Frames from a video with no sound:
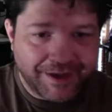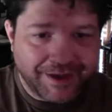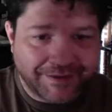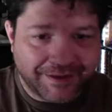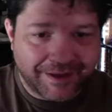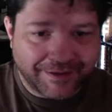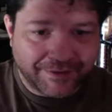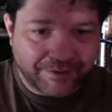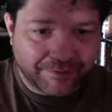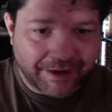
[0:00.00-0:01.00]
It's
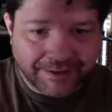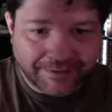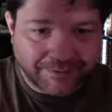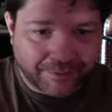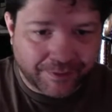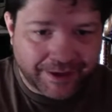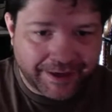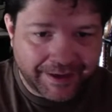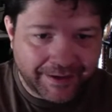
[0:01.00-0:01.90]
a great story.